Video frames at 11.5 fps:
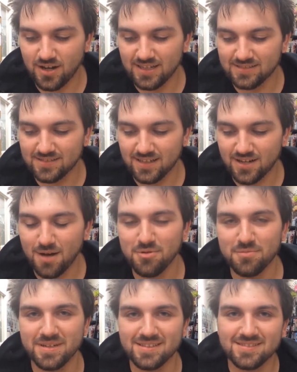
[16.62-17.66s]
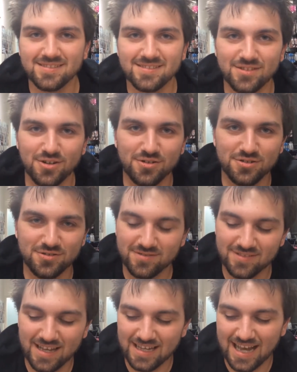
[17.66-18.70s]
It's combo based, so
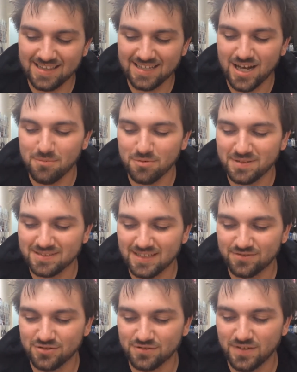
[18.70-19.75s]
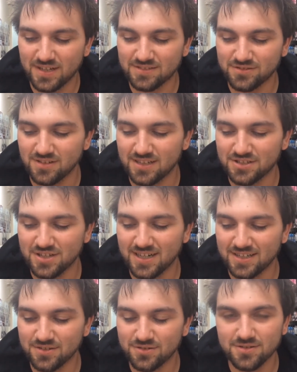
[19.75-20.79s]
I think combo based decks are just fun because there's a lot of shit I can do.